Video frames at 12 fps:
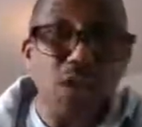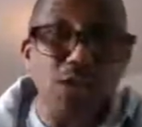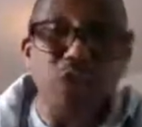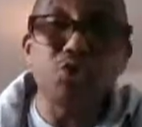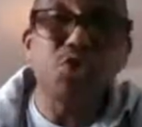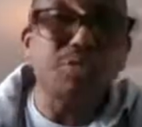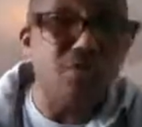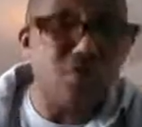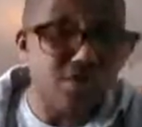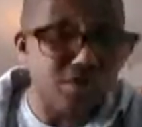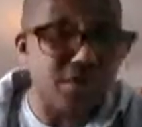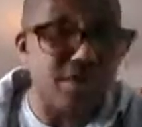They do it
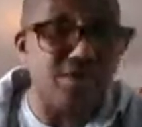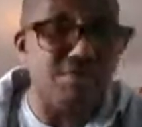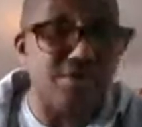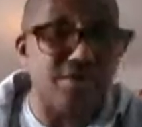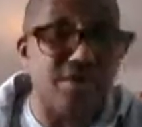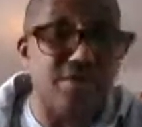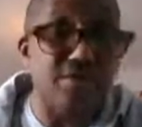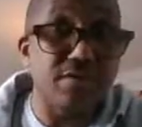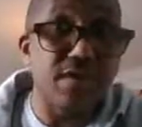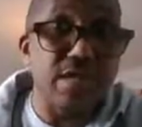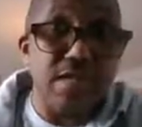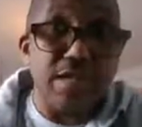because of he's the president.
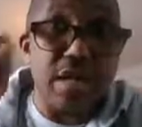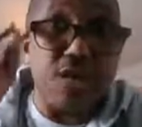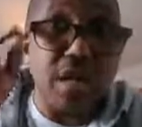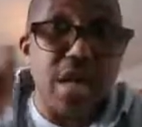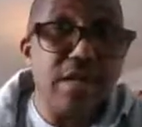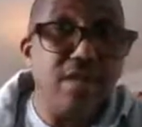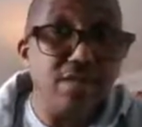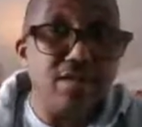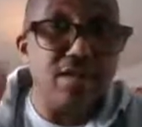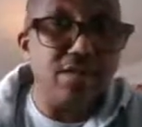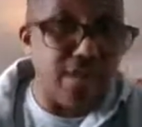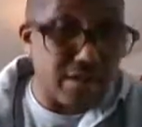Now,
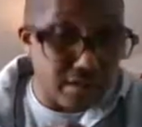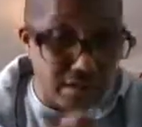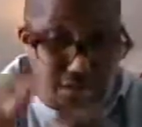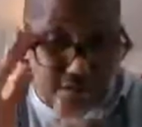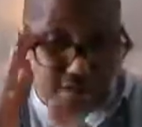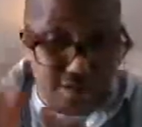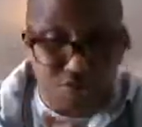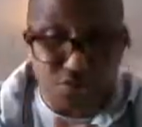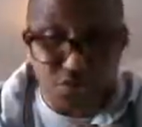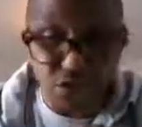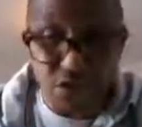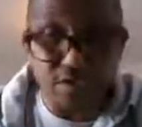anything then is
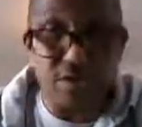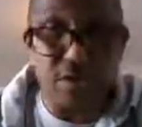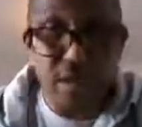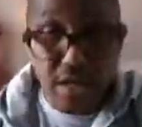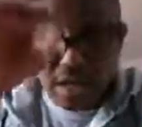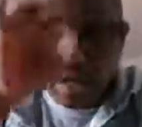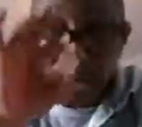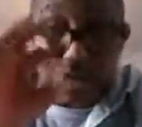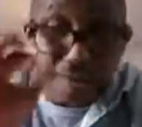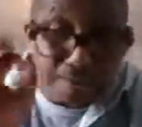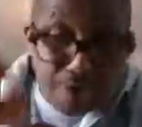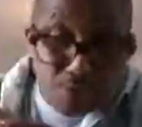official.
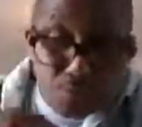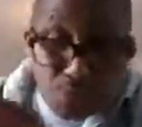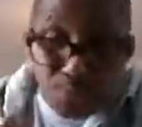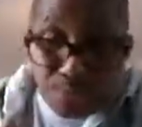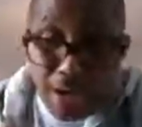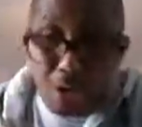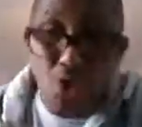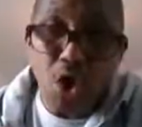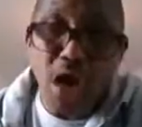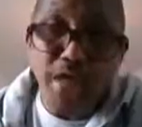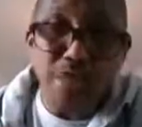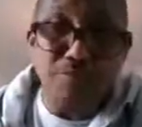But Barrow
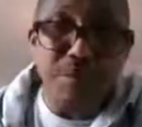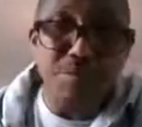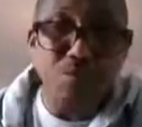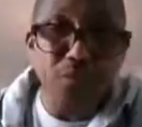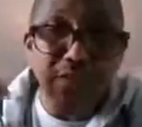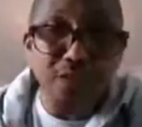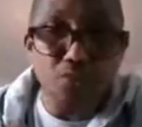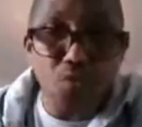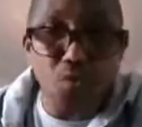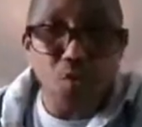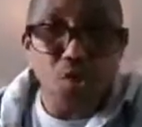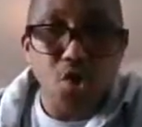and his people tend
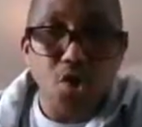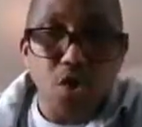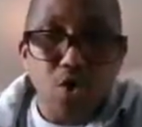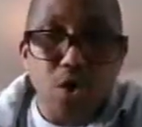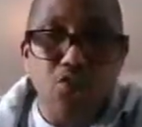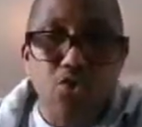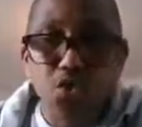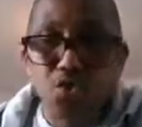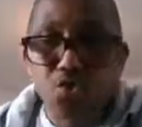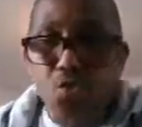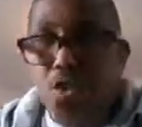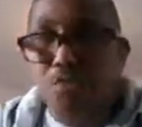to want to
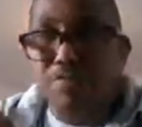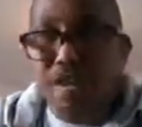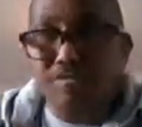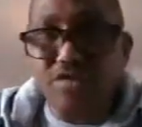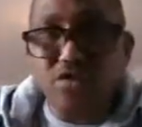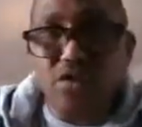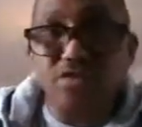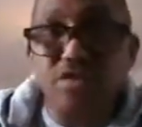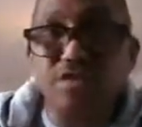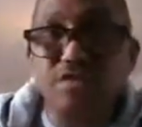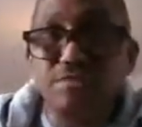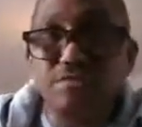use the word private
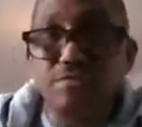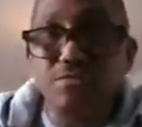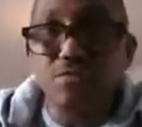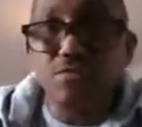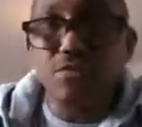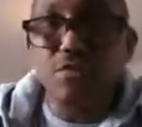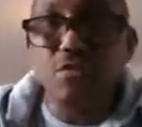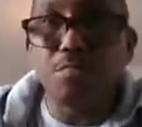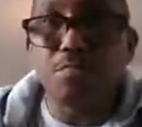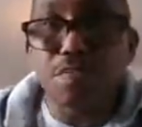office or